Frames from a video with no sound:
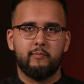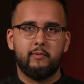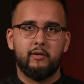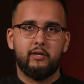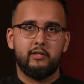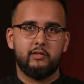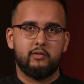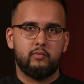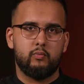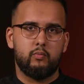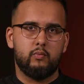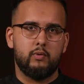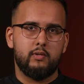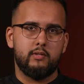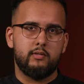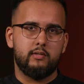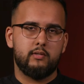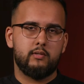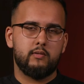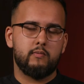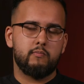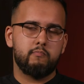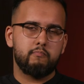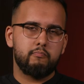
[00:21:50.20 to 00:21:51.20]
Abbas
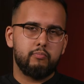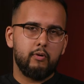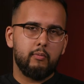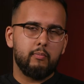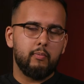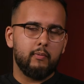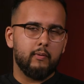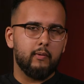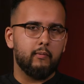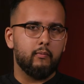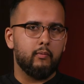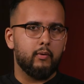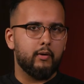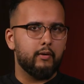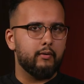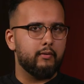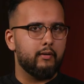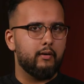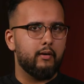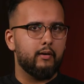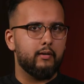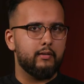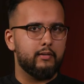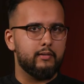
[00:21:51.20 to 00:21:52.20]
was probably one of
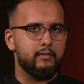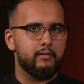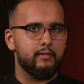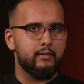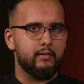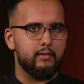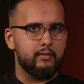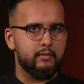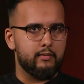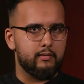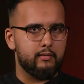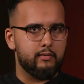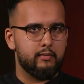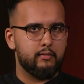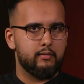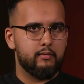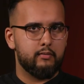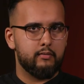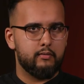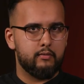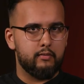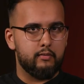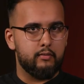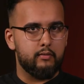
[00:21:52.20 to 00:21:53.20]
the hardest things
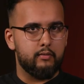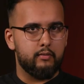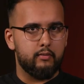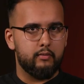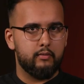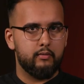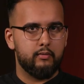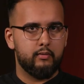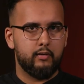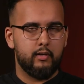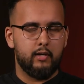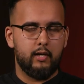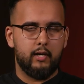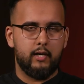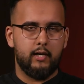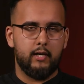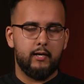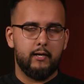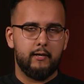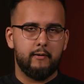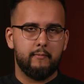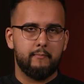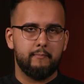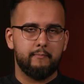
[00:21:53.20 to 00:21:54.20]
to do
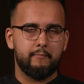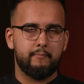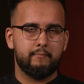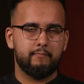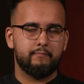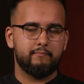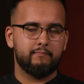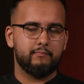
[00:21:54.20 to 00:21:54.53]
um,